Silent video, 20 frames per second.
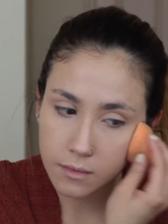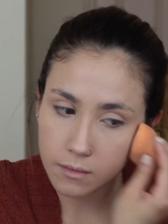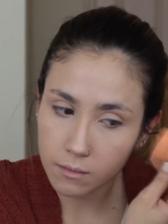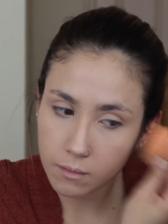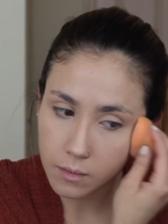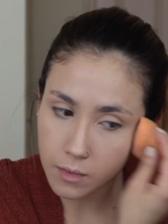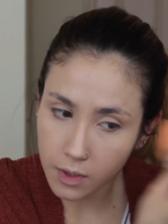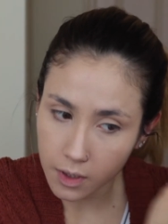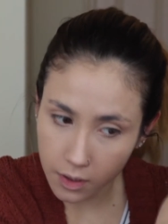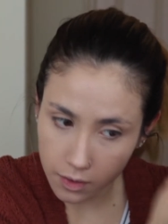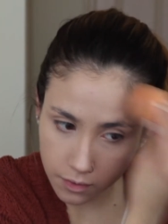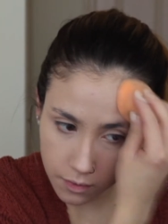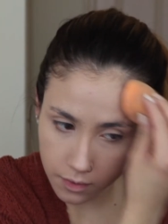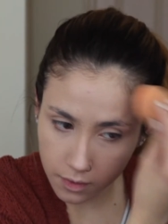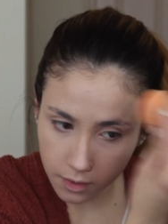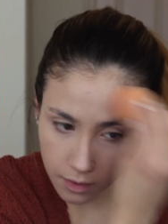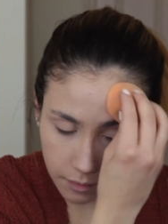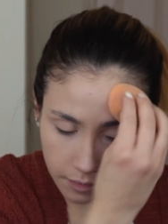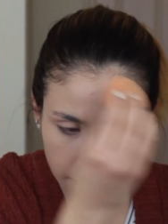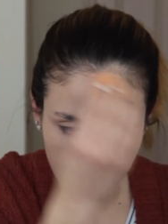I'm going to do a
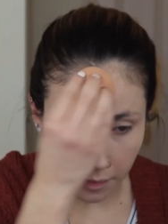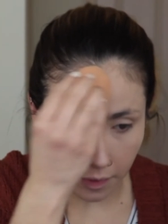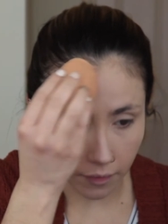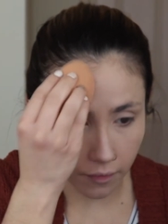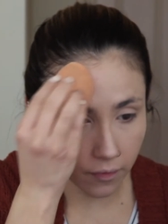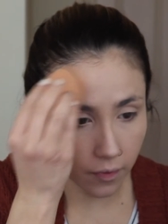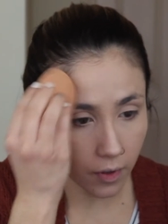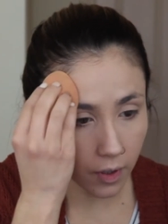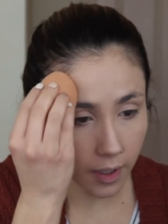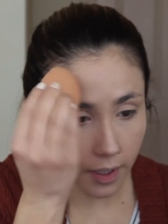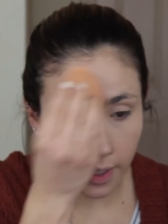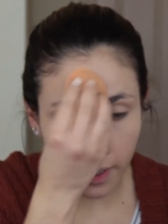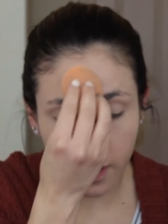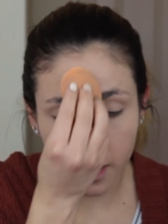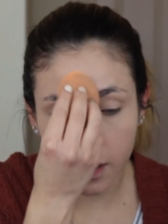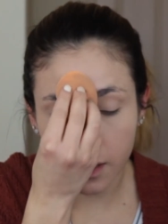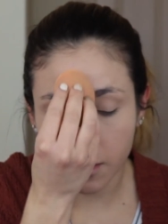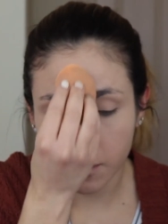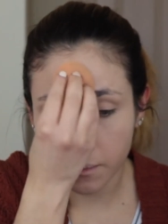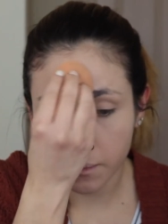little bit of my
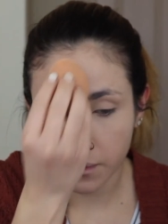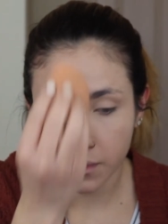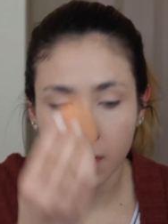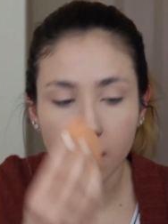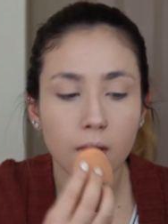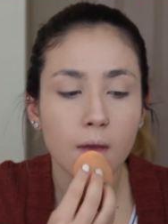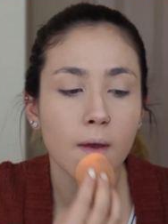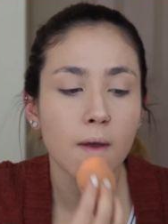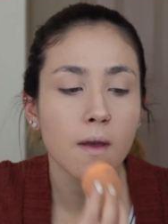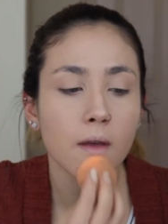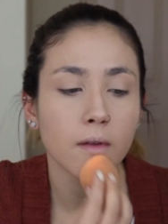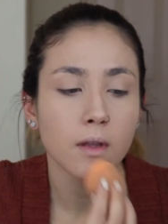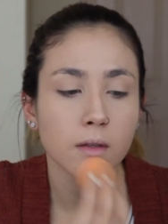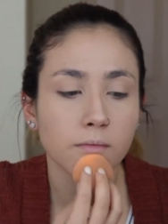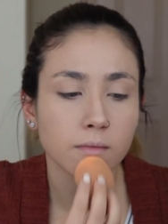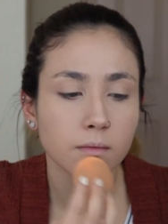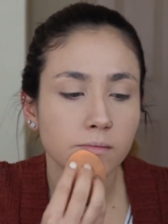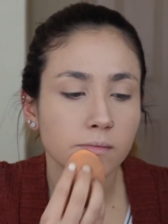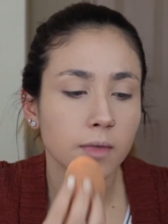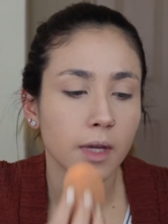forehead,
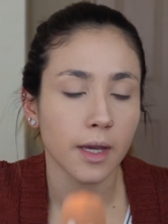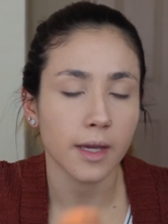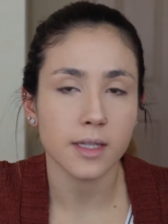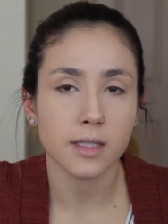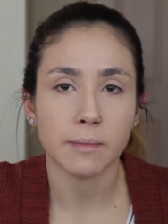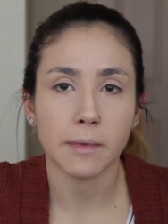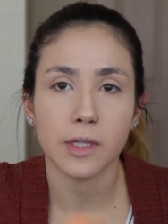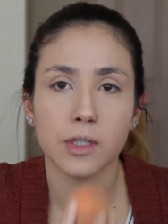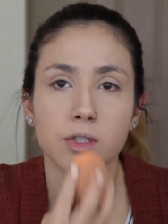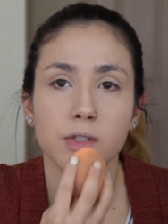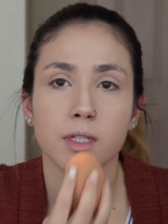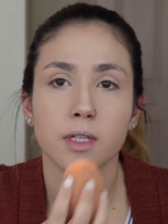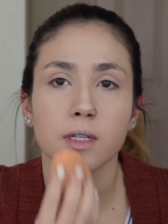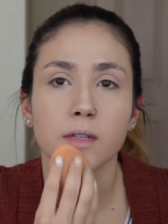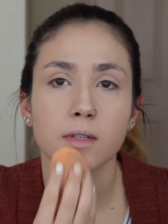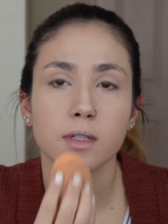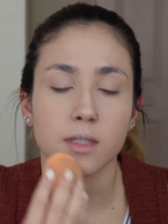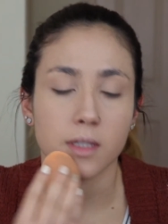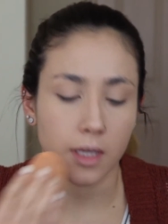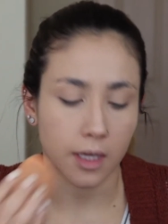I guess my chin
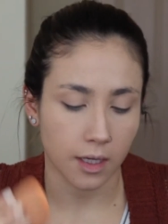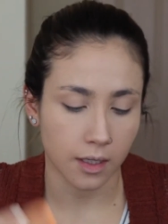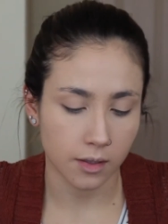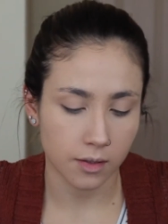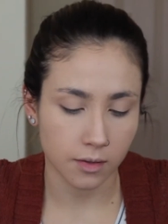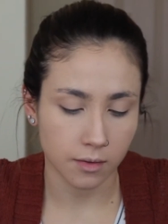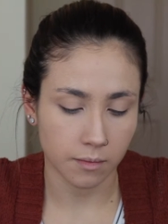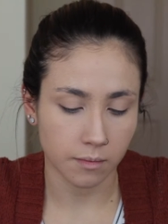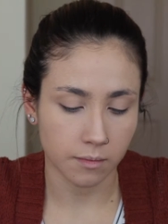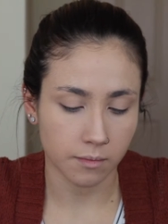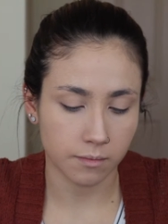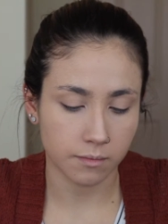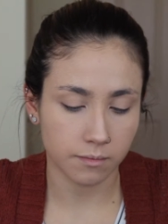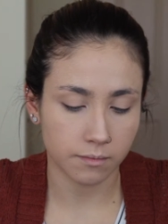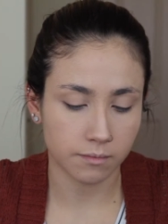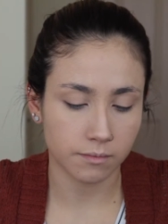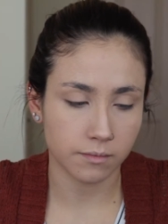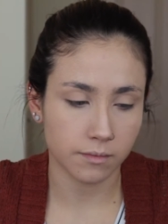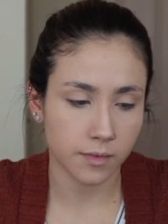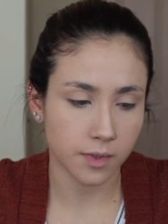because I had some
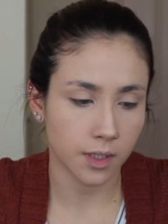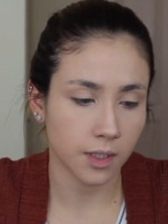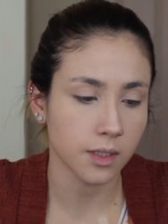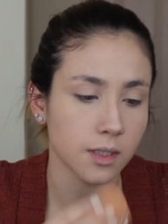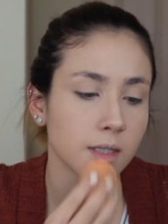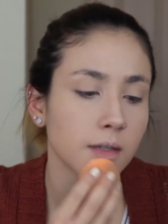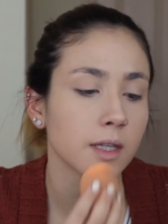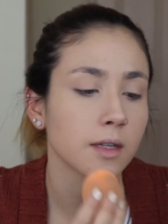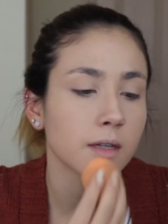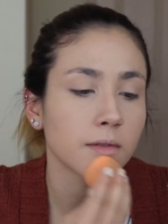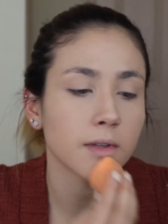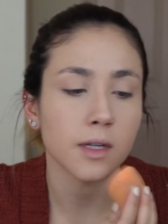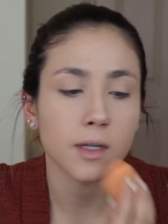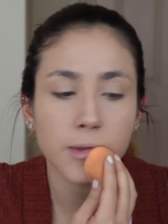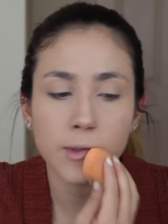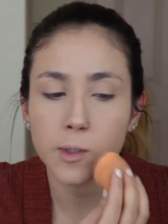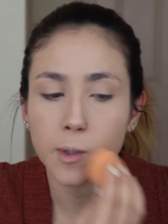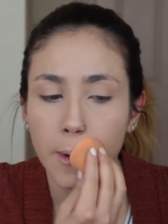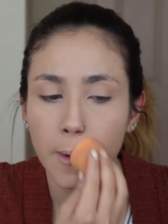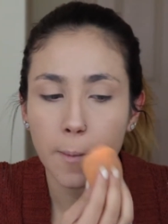that there
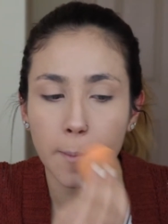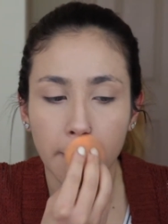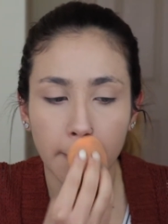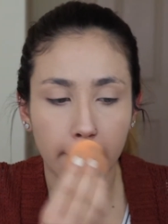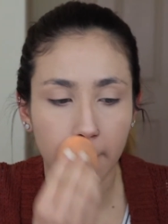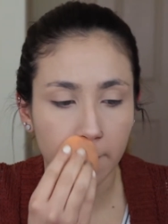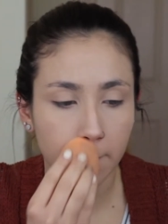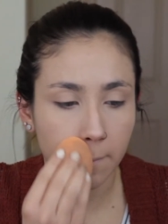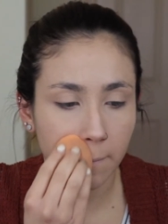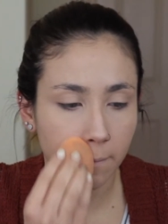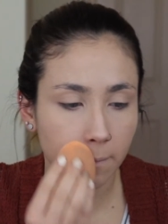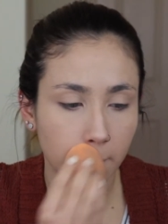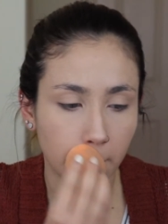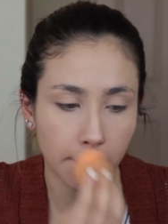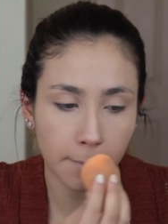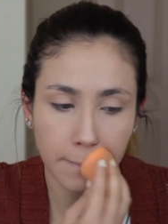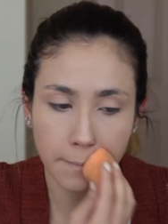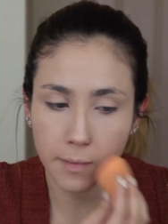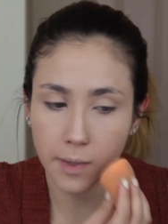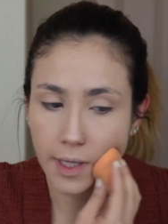too, but
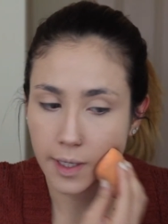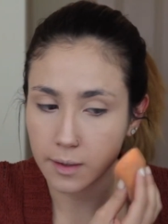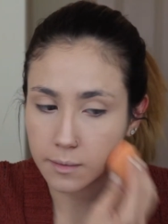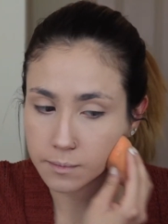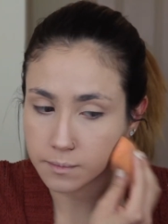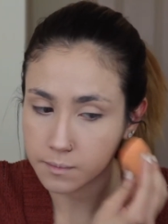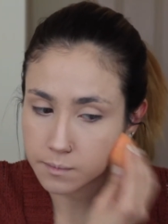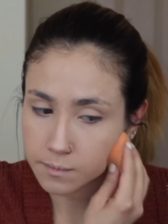yeah.